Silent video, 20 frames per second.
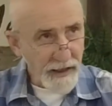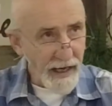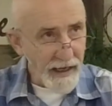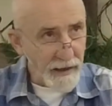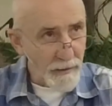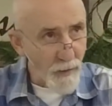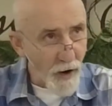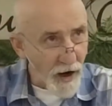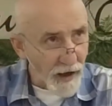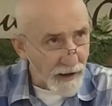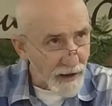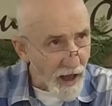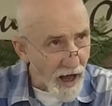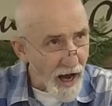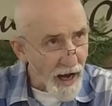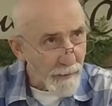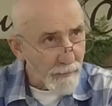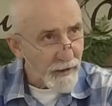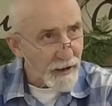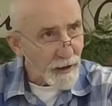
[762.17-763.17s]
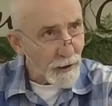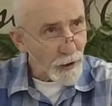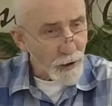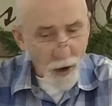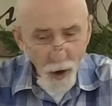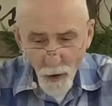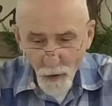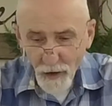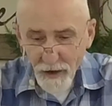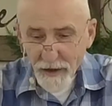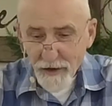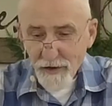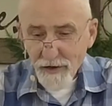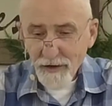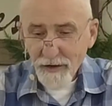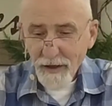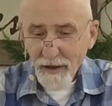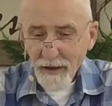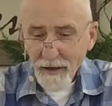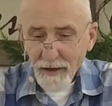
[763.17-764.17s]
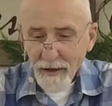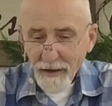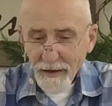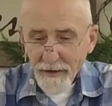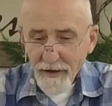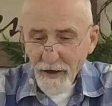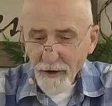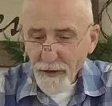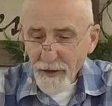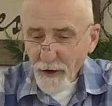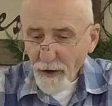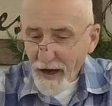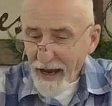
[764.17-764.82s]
at them online, but a locust, their, their